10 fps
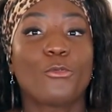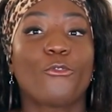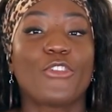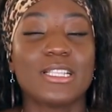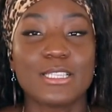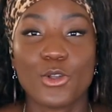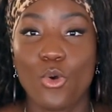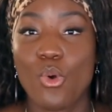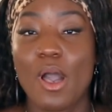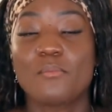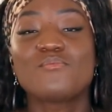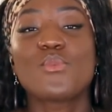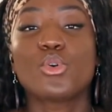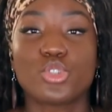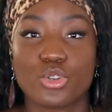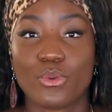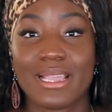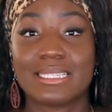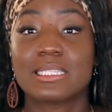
physical, emotional, and